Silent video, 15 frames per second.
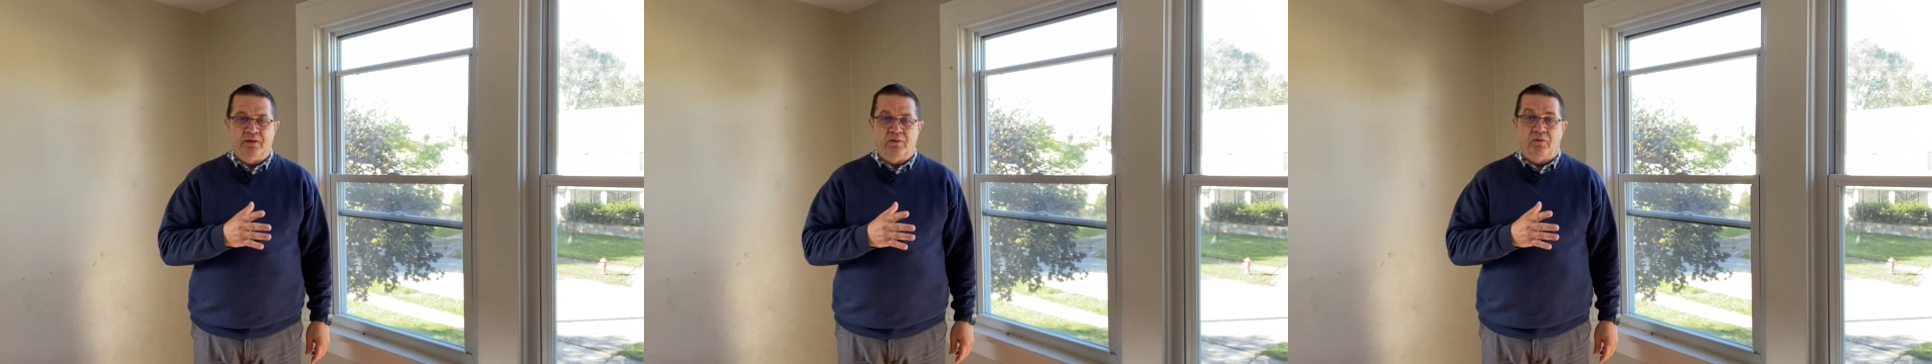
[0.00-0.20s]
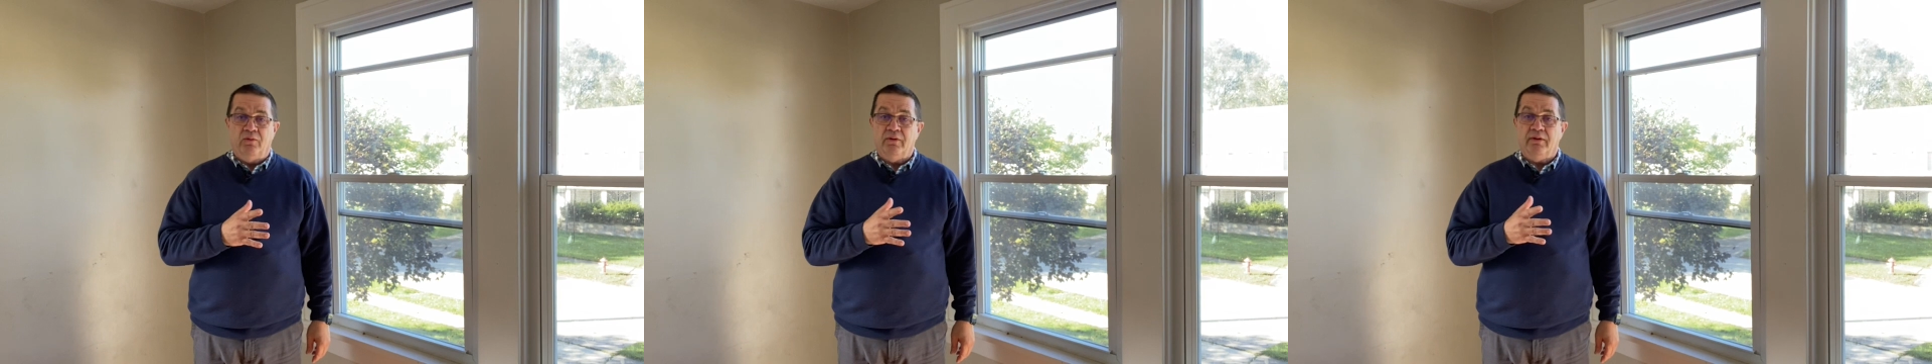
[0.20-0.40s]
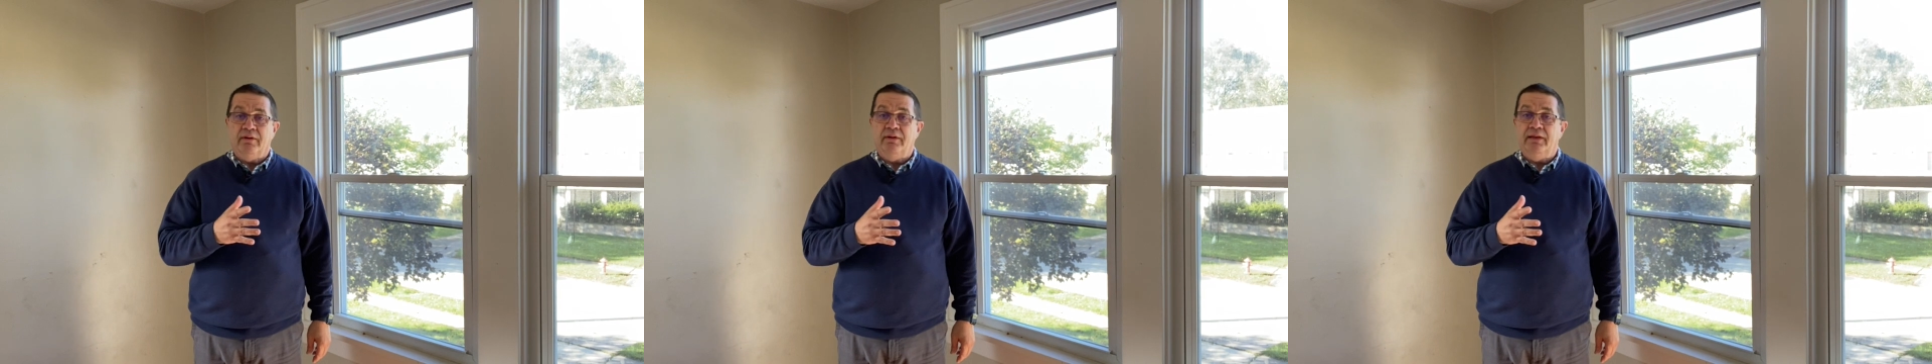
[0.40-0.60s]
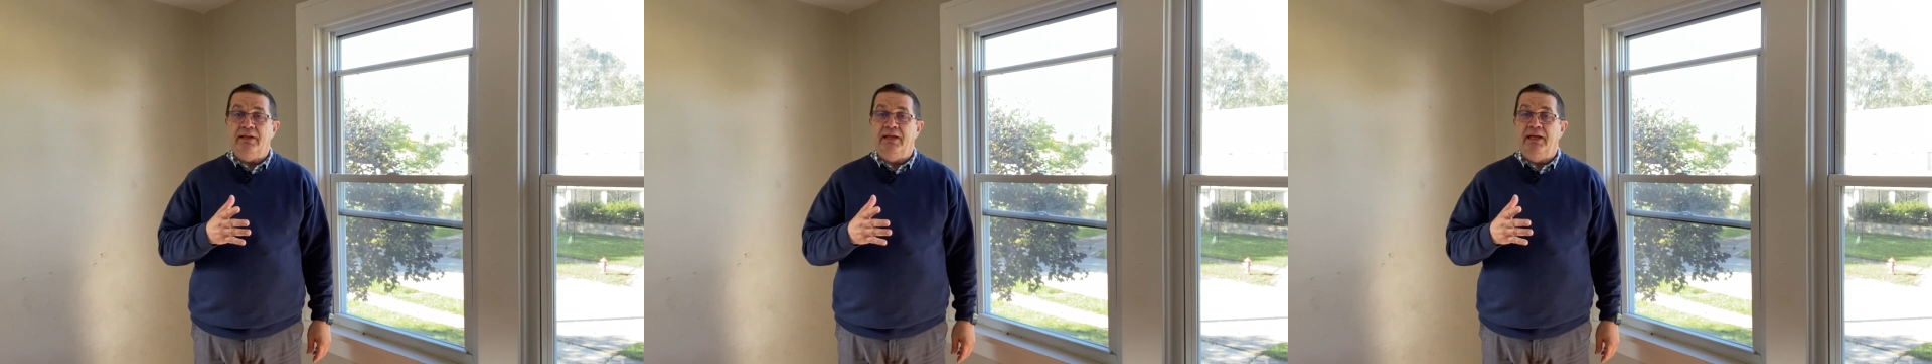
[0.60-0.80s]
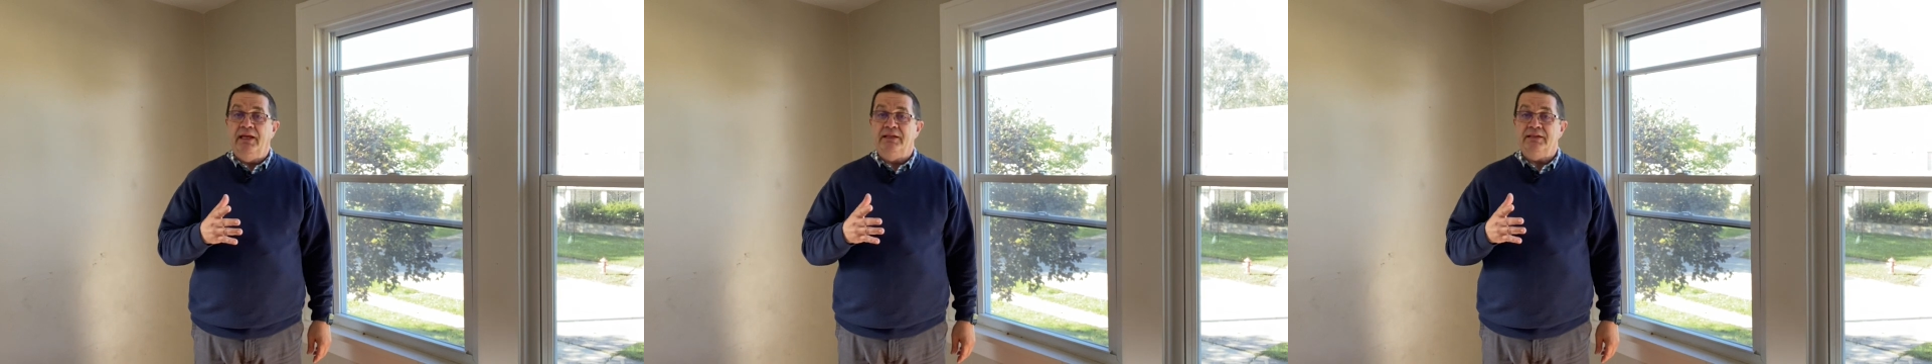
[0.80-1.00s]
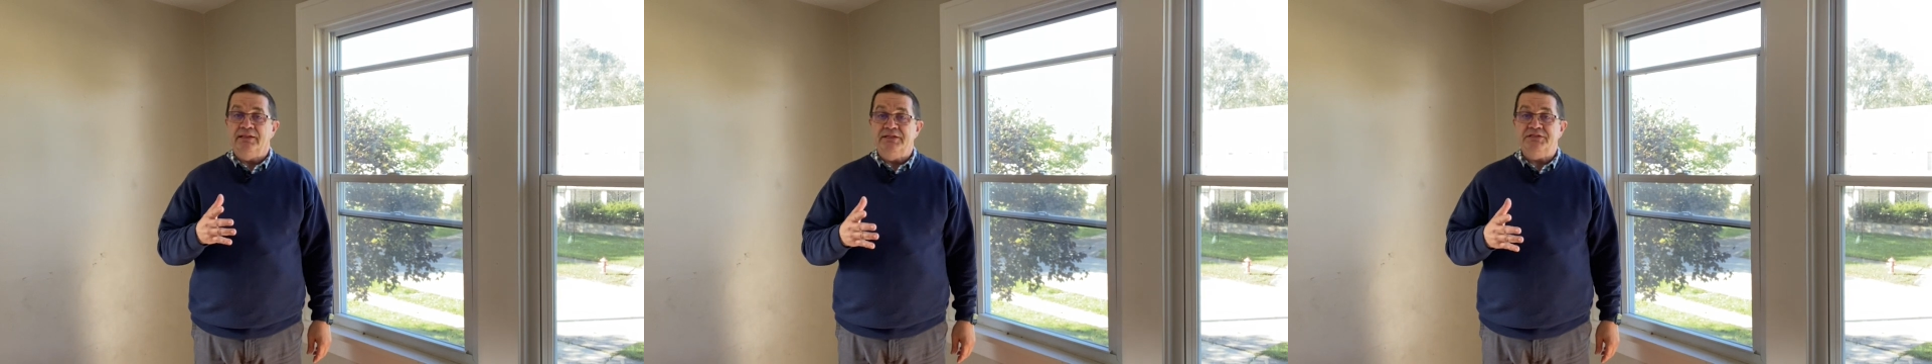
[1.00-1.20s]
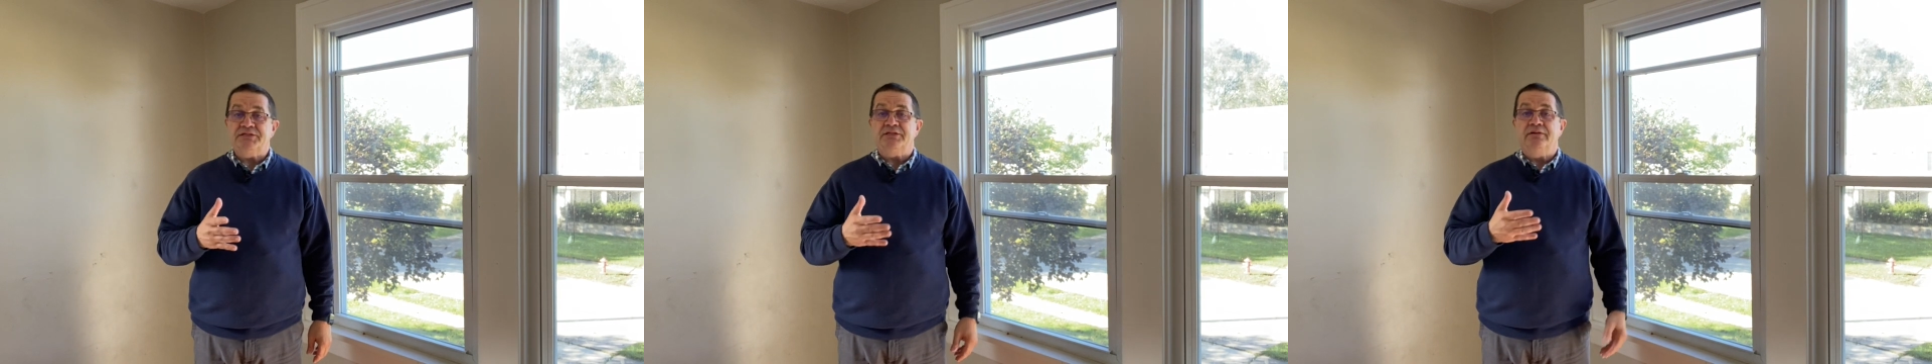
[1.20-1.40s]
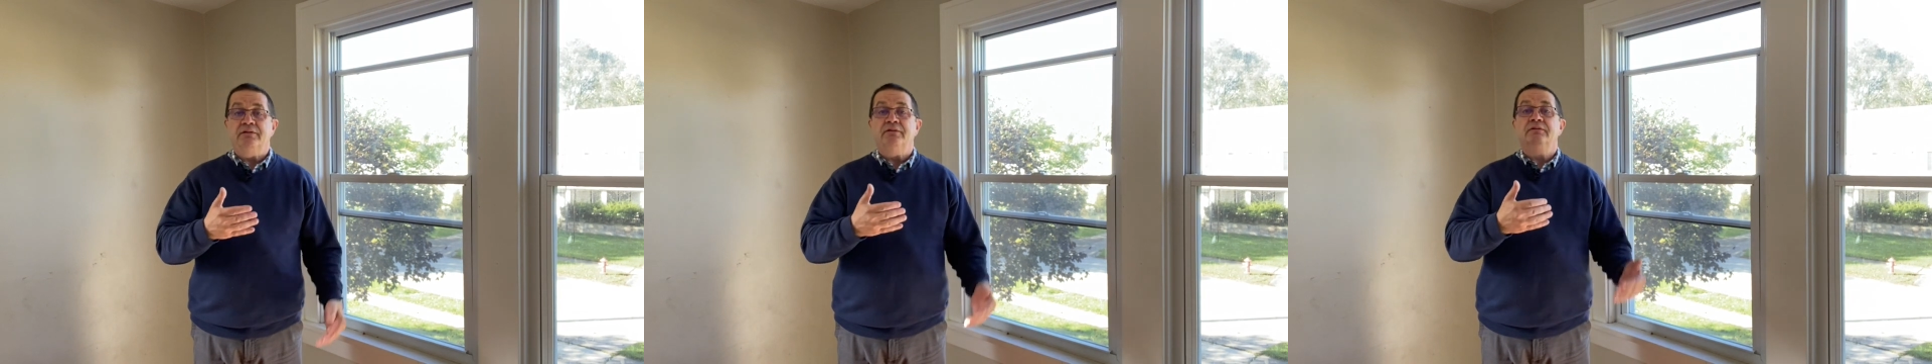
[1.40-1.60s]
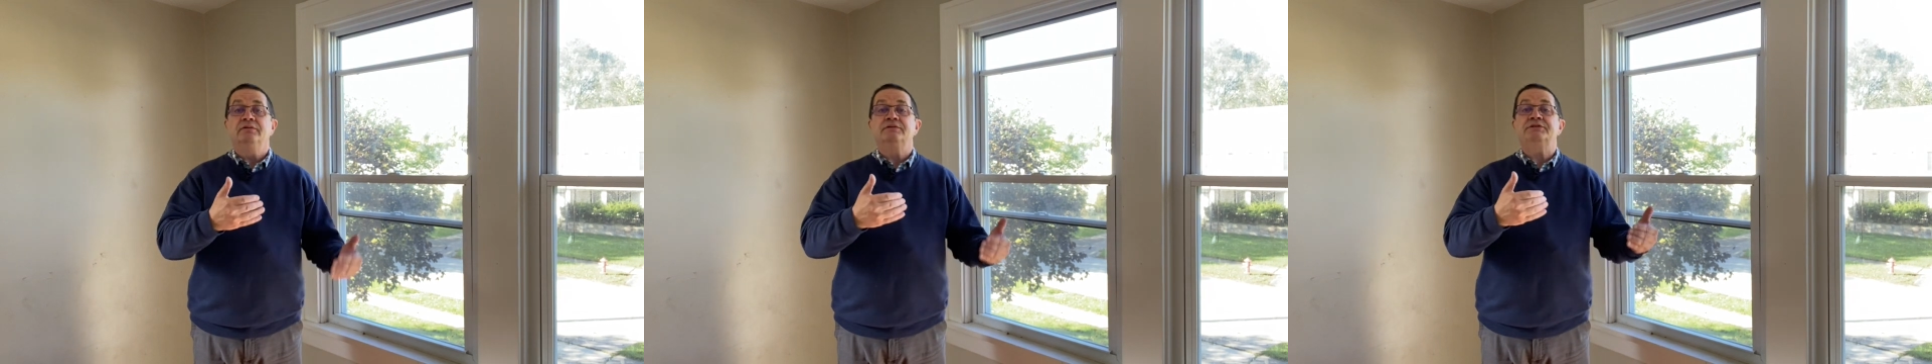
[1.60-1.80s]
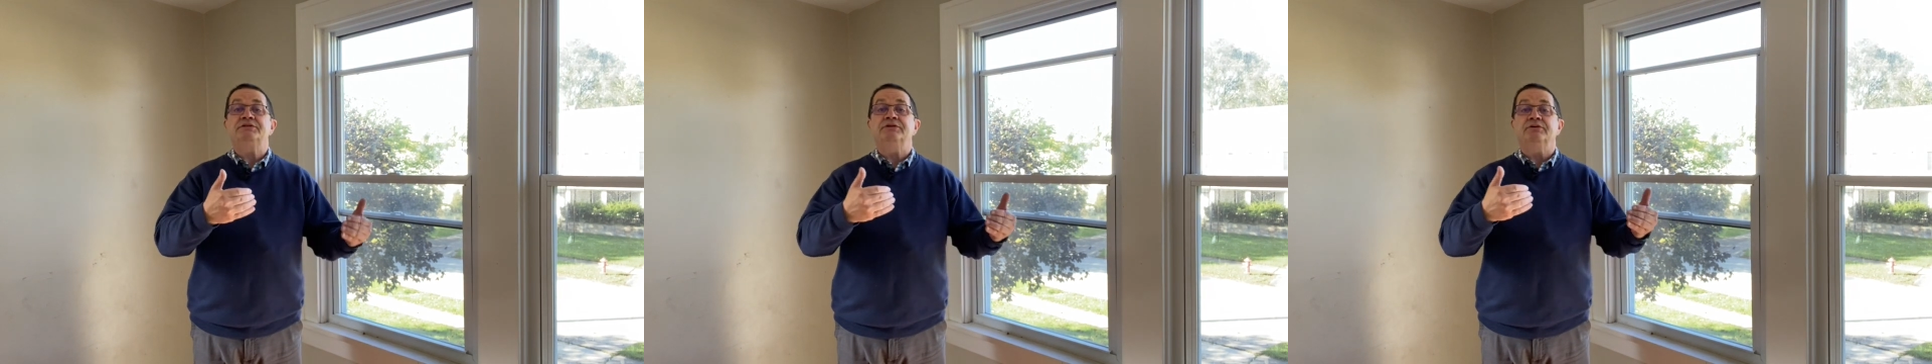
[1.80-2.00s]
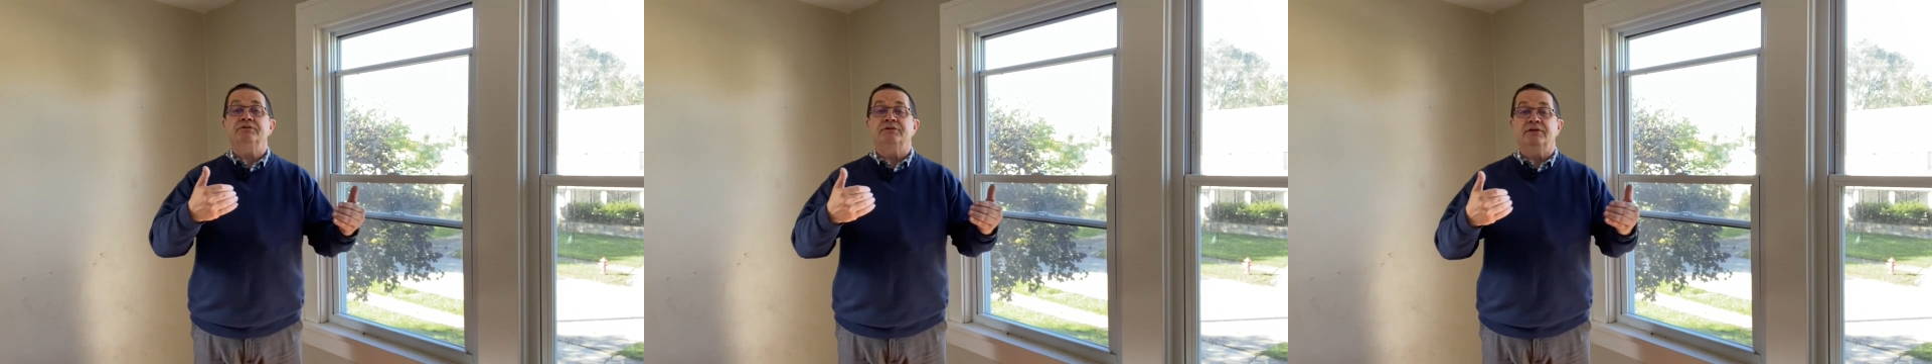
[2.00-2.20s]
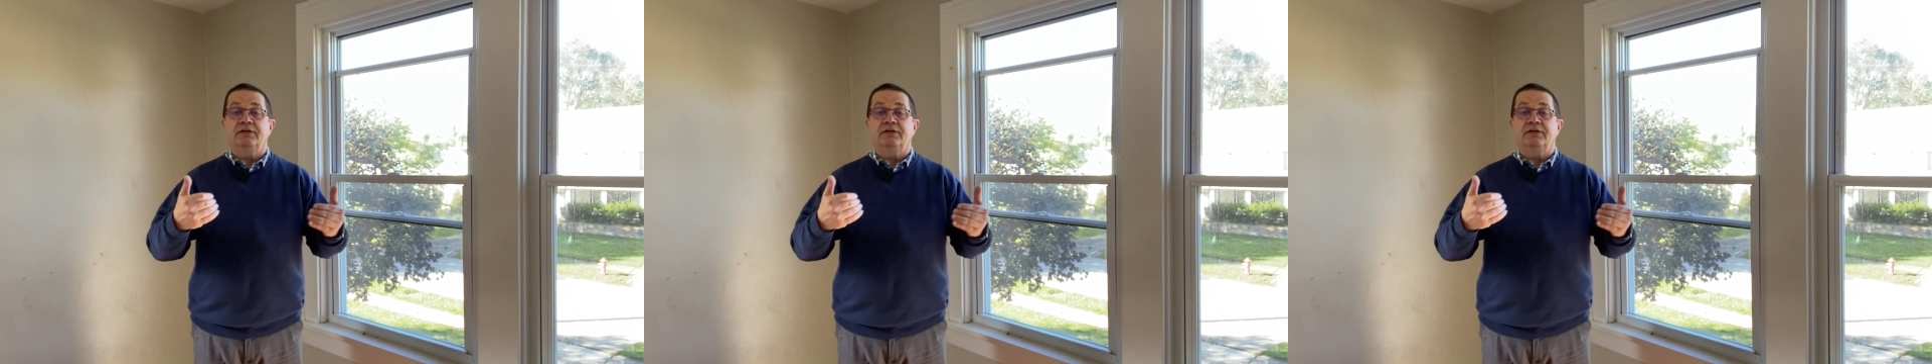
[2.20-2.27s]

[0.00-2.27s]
or at least tilt